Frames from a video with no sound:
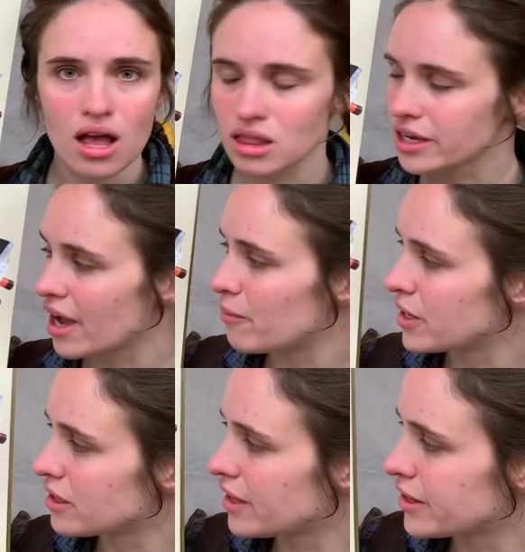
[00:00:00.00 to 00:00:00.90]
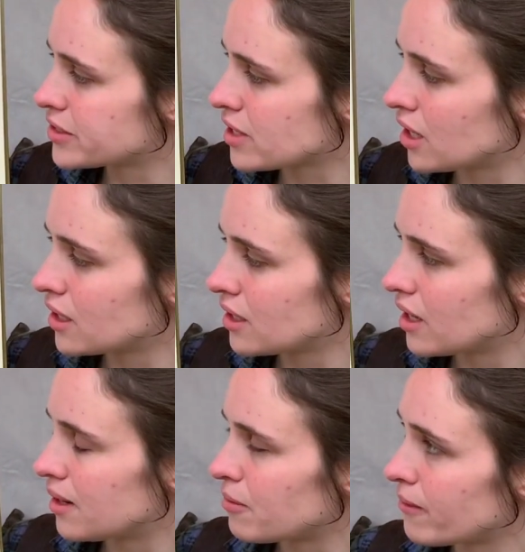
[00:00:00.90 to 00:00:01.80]
Look how big the letters are.
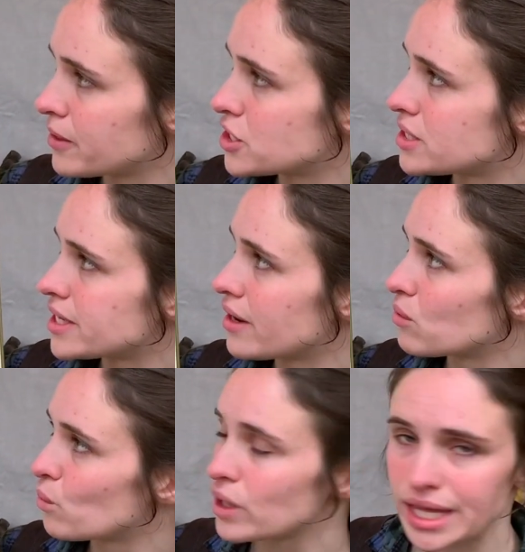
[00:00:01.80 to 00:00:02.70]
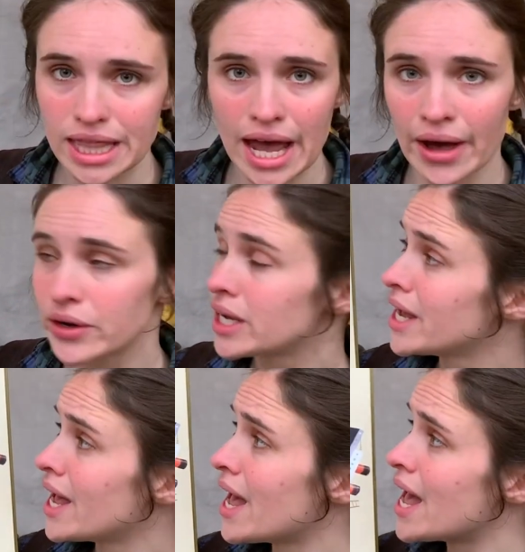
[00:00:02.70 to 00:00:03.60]
I probably should say it really loud.
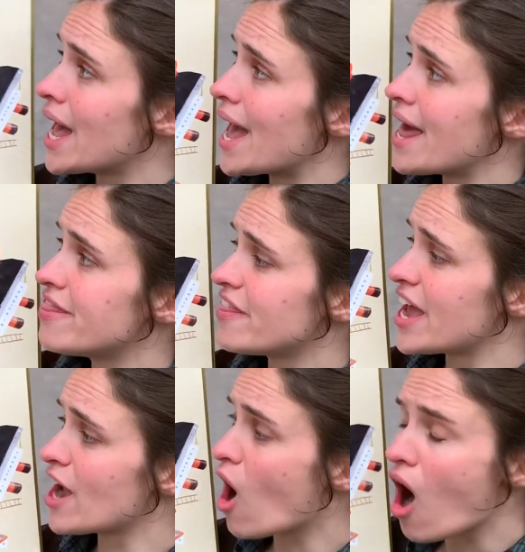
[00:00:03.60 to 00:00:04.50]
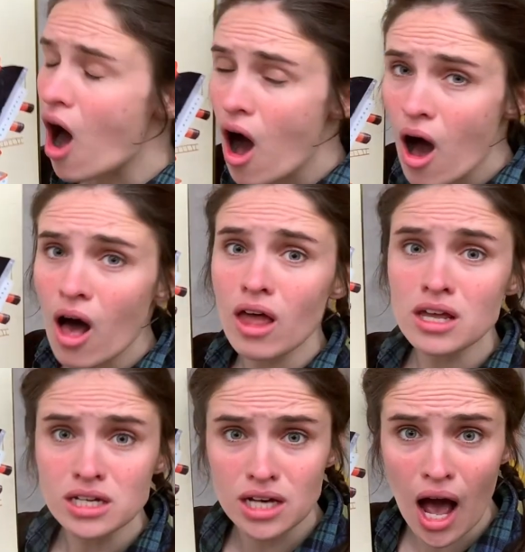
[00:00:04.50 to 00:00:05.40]
And they all
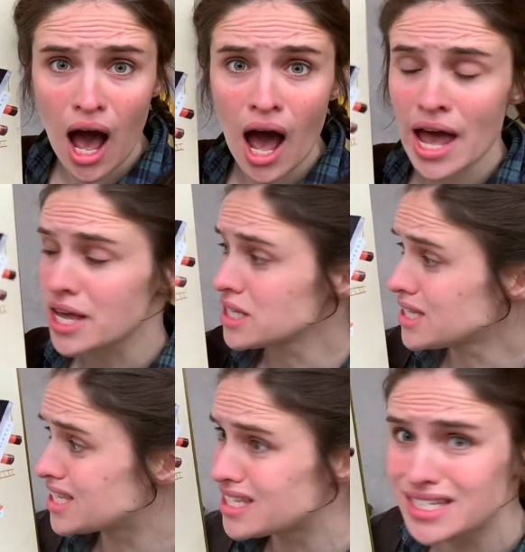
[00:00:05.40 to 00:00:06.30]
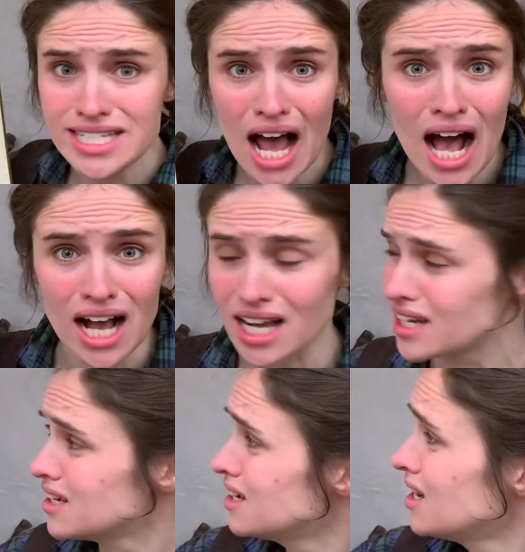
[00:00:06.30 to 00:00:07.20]
got stuck.
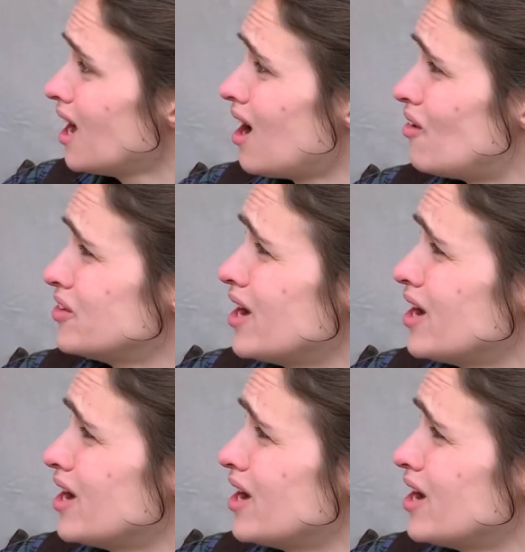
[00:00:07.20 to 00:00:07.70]
Oh